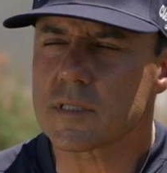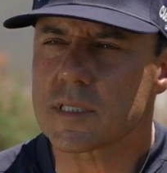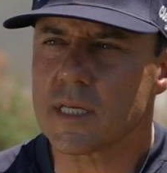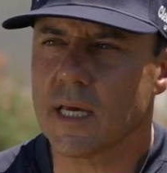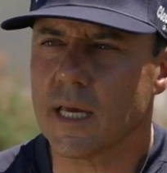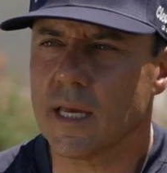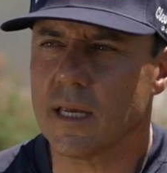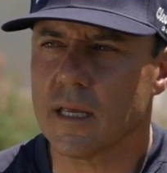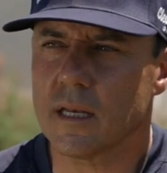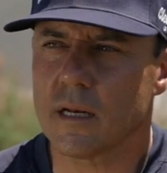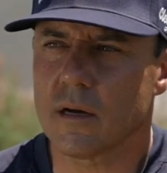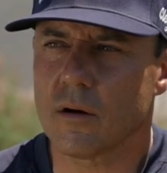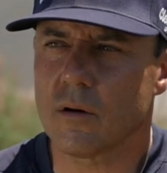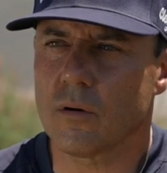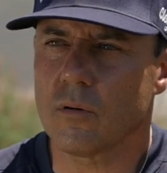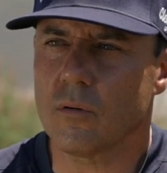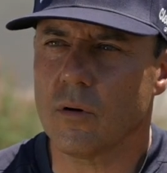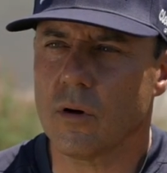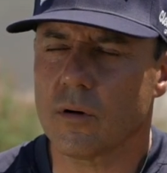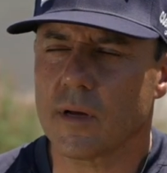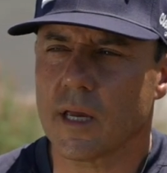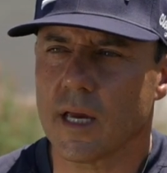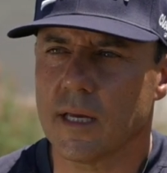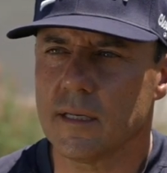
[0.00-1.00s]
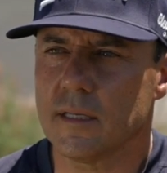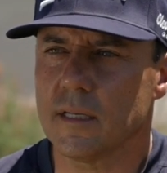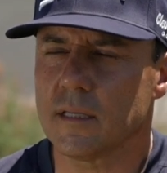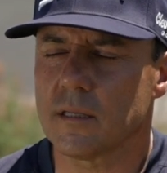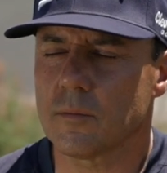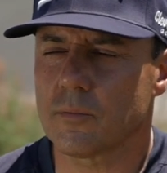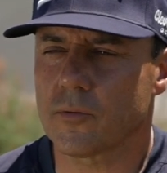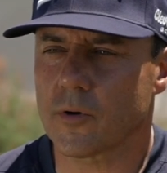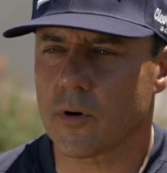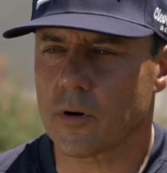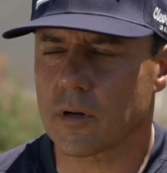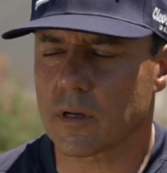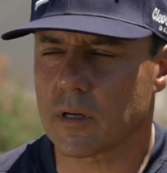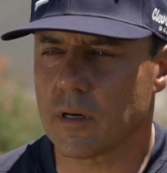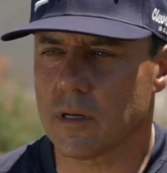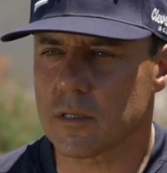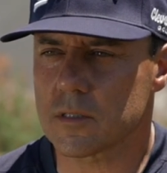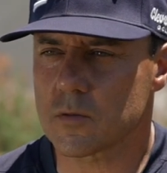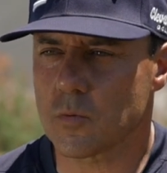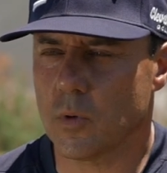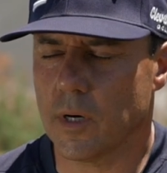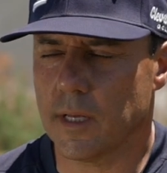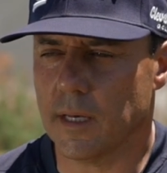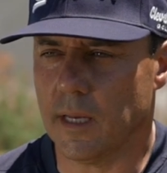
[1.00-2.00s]
say, okay, I did the
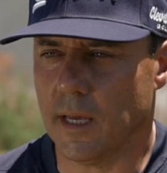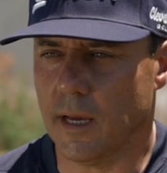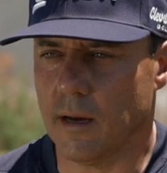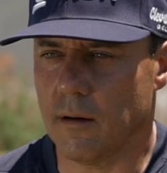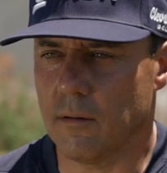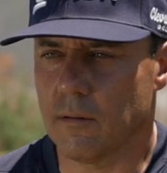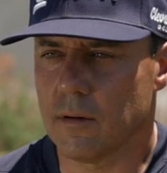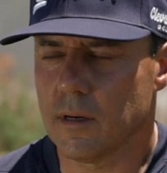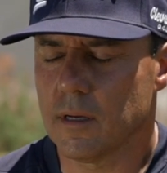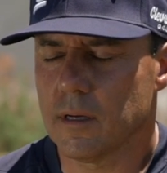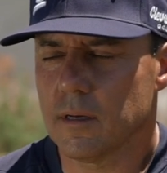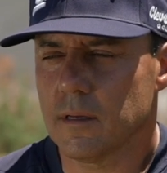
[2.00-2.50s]
protocols, what now?